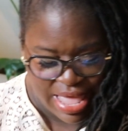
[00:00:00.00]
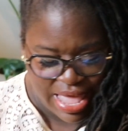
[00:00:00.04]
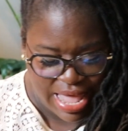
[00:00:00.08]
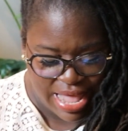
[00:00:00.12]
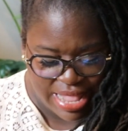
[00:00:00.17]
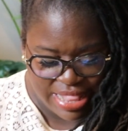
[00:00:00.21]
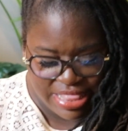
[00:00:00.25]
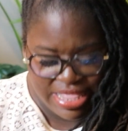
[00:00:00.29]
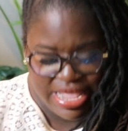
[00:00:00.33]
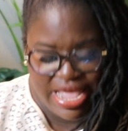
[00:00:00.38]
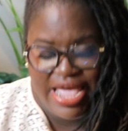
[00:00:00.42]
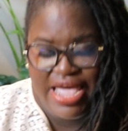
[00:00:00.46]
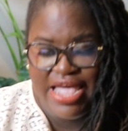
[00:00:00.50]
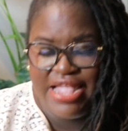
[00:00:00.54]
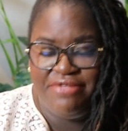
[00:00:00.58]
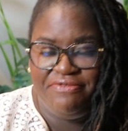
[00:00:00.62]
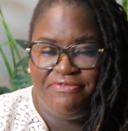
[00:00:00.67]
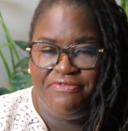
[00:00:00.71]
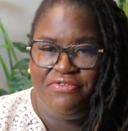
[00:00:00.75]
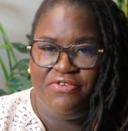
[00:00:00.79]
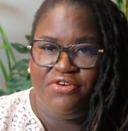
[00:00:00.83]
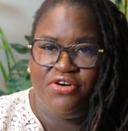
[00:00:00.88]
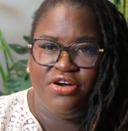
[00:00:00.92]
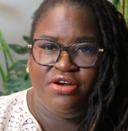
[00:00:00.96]
and then
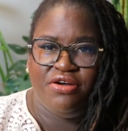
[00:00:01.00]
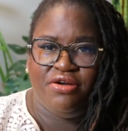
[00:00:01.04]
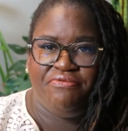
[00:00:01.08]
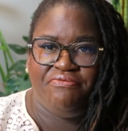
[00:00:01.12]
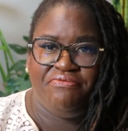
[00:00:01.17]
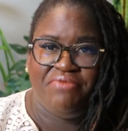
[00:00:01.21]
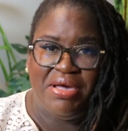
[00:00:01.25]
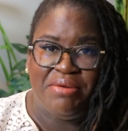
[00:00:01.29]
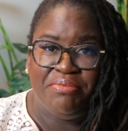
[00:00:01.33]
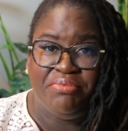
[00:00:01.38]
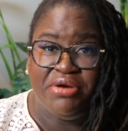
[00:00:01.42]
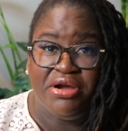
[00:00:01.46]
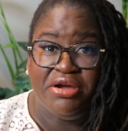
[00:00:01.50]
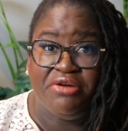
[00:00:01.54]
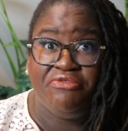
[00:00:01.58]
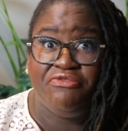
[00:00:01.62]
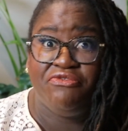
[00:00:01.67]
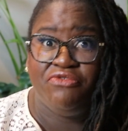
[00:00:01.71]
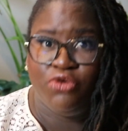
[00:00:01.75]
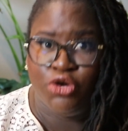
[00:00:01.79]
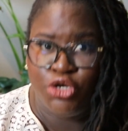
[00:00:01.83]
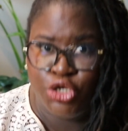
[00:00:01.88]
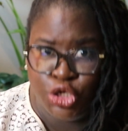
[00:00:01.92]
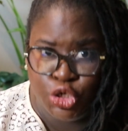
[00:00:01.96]
for February
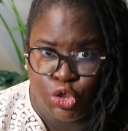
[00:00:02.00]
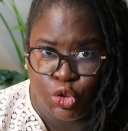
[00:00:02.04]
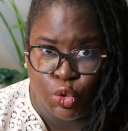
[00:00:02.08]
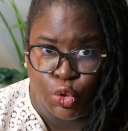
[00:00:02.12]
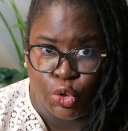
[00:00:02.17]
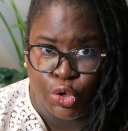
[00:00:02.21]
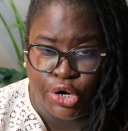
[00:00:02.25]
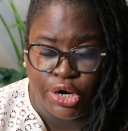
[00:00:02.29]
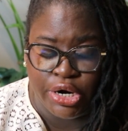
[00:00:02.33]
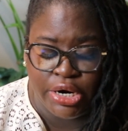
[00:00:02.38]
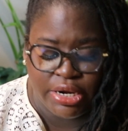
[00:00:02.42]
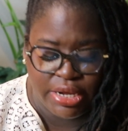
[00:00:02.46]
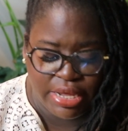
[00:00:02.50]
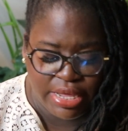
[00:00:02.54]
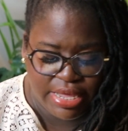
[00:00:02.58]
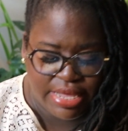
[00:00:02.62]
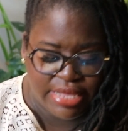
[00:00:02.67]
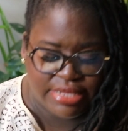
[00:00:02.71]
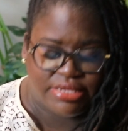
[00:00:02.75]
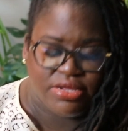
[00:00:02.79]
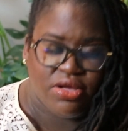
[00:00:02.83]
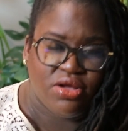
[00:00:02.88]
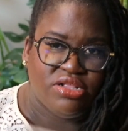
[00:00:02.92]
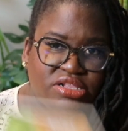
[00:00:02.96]
for sure
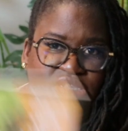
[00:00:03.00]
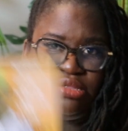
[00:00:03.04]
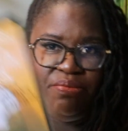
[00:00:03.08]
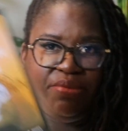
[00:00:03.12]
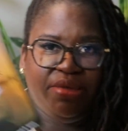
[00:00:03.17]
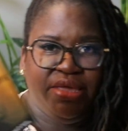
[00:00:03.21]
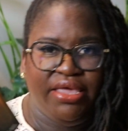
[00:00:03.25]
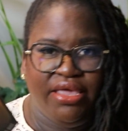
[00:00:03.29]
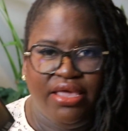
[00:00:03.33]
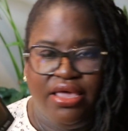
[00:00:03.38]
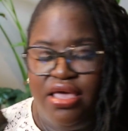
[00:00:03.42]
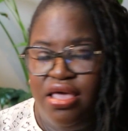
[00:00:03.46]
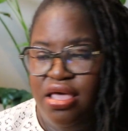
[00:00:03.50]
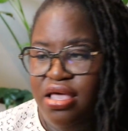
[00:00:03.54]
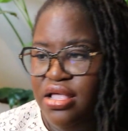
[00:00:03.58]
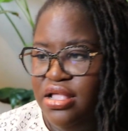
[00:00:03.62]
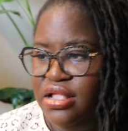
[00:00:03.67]
it's going to be